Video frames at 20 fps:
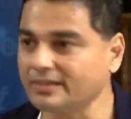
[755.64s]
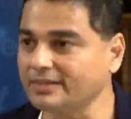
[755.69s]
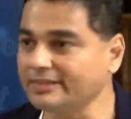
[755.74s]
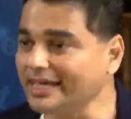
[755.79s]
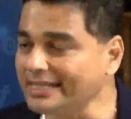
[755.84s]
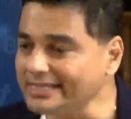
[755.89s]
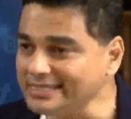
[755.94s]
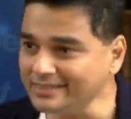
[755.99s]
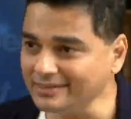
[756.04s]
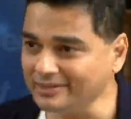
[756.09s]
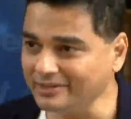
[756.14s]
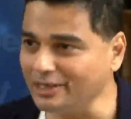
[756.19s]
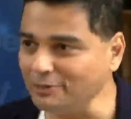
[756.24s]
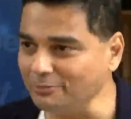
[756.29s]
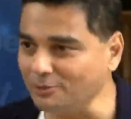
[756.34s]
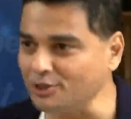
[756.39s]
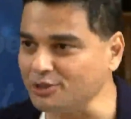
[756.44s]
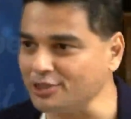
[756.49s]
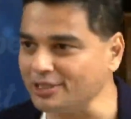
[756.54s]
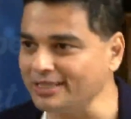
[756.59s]
That's the great
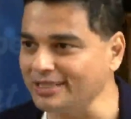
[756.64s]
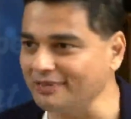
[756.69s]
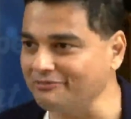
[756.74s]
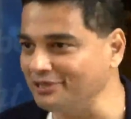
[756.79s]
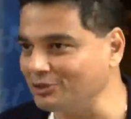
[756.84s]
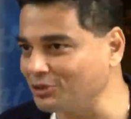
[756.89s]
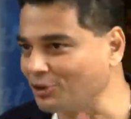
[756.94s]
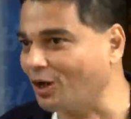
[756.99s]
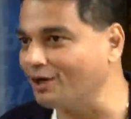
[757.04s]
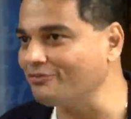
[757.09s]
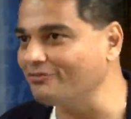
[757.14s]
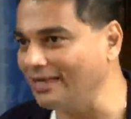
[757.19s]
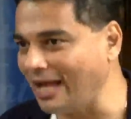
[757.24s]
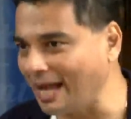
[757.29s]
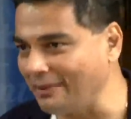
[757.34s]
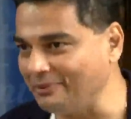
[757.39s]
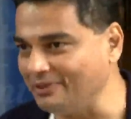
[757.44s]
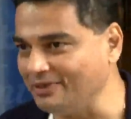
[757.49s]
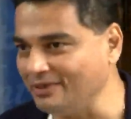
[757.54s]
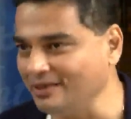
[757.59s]
opportunity that we thought will
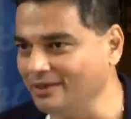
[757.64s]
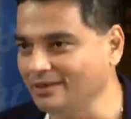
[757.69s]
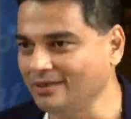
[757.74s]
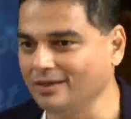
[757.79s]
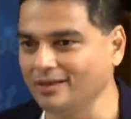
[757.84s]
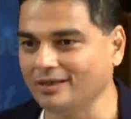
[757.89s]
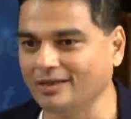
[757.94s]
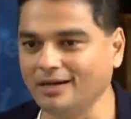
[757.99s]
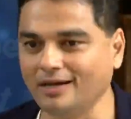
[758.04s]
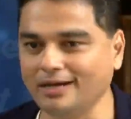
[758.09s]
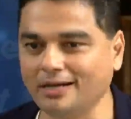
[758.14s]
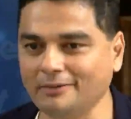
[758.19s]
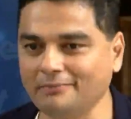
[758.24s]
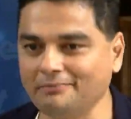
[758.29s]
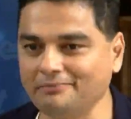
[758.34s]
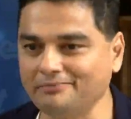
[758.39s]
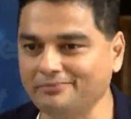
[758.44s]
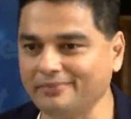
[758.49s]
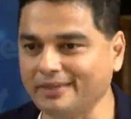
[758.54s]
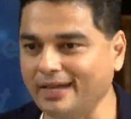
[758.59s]
happen.
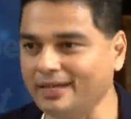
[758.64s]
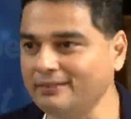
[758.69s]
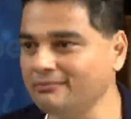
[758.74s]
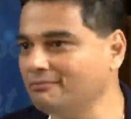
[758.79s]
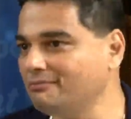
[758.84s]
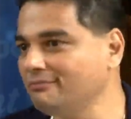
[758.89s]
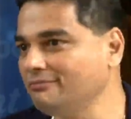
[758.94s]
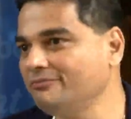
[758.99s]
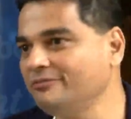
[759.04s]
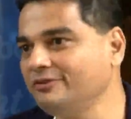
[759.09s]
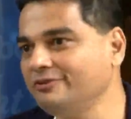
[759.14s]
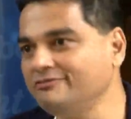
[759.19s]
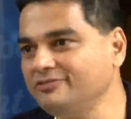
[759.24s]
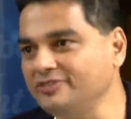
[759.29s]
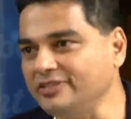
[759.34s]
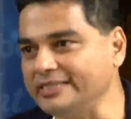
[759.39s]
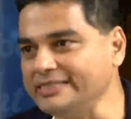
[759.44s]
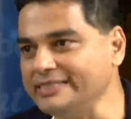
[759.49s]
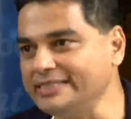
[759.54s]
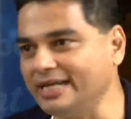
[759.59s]
And we've
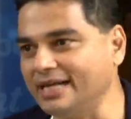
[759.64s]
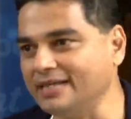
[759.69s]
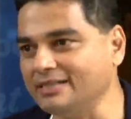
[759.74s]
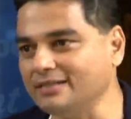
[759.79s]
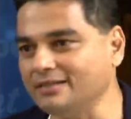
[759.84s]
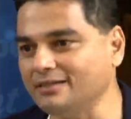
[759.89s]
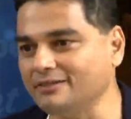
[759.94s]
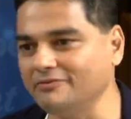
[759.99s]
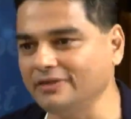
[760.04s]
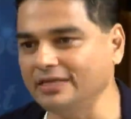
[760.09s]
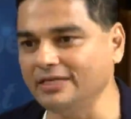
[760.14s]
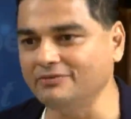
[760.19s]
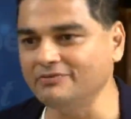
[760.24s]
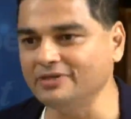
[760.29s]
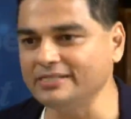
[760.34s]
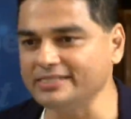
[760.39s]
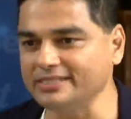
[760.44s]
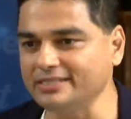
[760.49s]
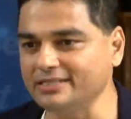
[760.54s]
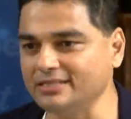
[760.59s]
seen that we
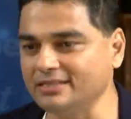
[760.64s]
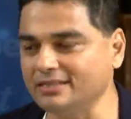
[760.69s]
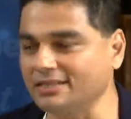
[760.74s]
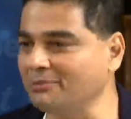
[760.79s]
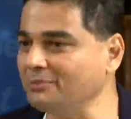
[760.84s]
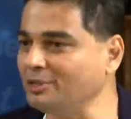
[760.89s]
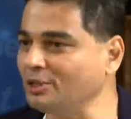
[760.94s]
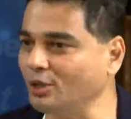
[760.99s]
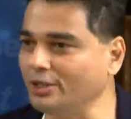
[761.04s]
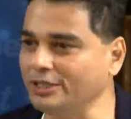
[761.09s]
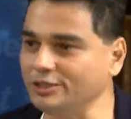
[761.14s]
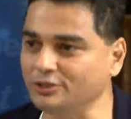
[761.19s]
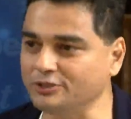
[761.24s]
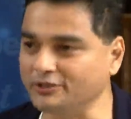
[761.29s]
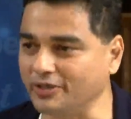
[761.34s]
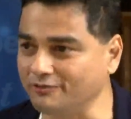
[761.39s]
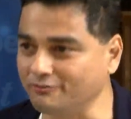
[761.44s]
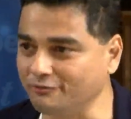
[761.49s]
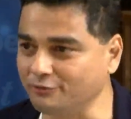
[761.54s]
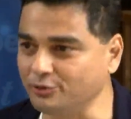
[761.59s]
invested in a company called
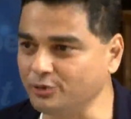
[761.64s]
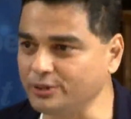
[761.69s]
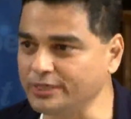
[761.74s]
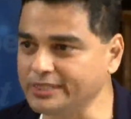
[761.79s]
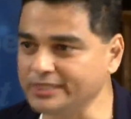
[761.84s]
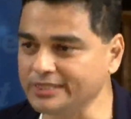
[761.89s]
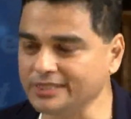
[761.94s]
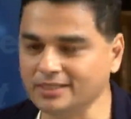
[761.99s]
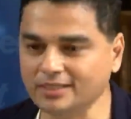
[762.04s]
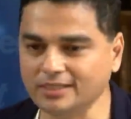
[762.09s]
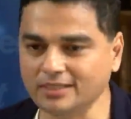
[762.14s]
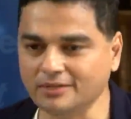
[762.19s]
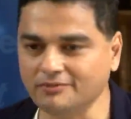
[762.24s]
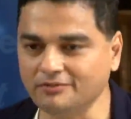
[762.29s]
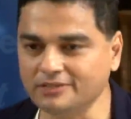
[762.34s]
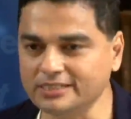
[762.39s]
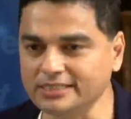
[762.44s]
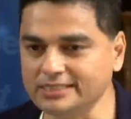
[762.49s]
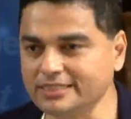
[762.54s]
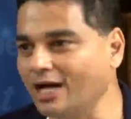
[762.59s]
Hindustan Foods,
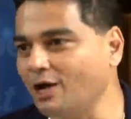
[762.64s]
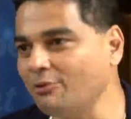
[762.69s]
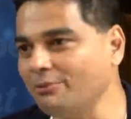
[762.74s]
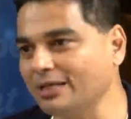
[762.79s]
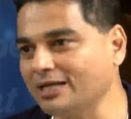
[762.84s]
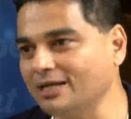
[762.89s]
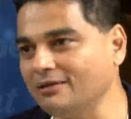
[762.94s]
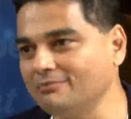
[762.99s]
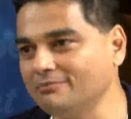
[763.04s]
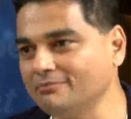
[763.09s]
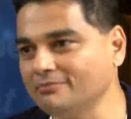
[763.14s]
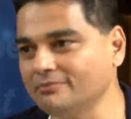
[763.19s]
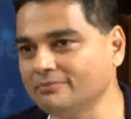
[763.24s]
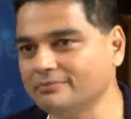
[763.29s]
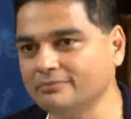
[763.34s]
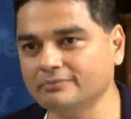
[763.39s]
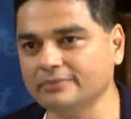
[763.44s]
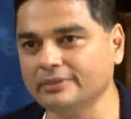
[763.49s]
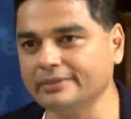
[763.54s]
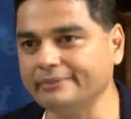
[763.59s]
which has now become
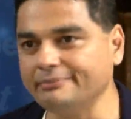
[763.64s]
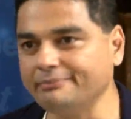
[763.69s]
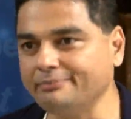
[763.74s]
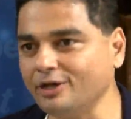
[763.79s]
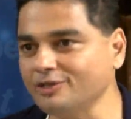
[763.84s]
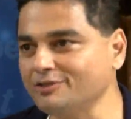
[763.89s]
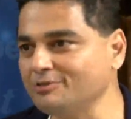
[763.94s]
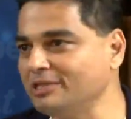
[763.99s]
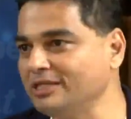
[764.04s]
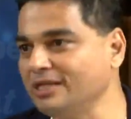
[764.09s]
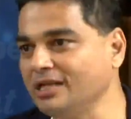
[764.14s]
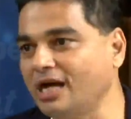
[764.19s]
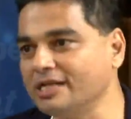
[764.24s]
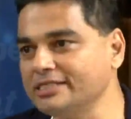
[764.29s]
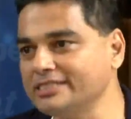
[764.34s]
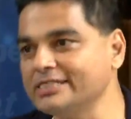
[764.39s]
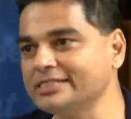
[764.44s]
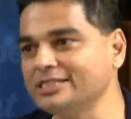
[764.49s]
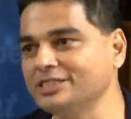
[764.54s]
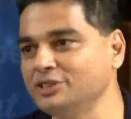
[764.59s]
possibly the
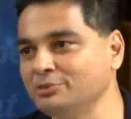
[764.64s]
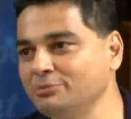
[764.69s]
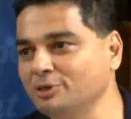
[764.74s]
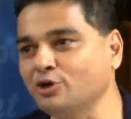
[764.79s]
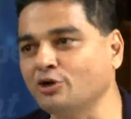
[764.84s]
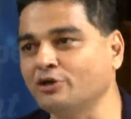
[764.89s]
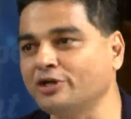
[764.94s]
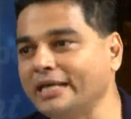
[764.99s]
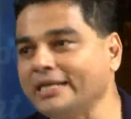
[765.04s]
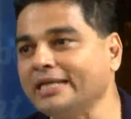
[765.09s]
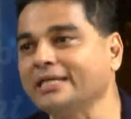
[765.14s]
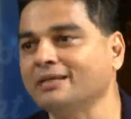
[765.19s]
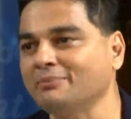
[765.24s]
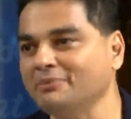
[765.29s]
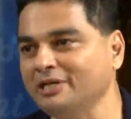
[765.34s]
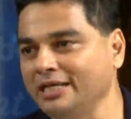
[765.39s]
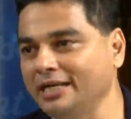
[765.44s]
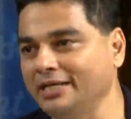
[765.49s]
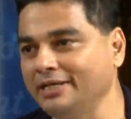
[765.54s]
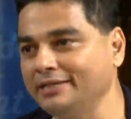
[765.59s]
largest consumer contracting
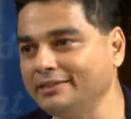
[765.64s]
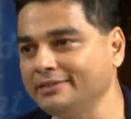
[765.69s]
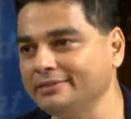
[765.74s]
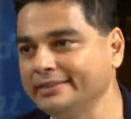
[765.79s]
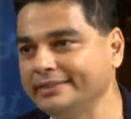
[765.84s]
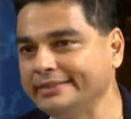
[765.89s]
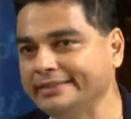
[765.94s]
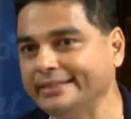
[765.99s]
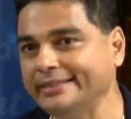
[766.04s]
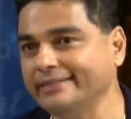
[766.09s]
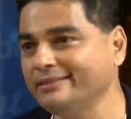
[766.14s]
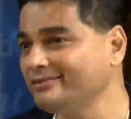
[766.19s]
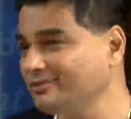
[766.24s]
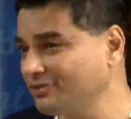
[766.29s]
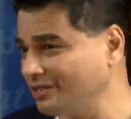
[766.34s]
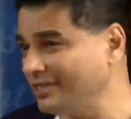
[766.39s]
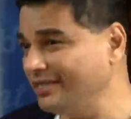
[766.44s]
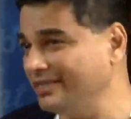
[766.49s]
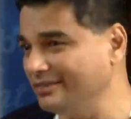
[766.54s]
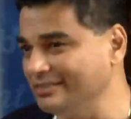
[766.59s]
company in India in
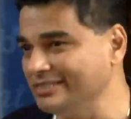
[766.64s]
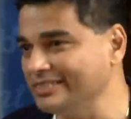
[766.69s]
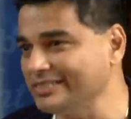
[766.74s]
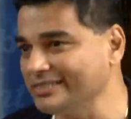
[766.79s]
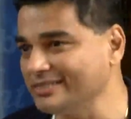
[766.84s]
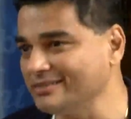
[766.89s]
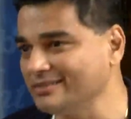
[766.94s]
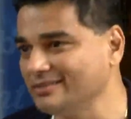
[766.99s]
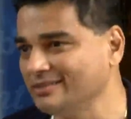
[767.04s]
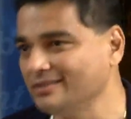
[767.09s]
3 years.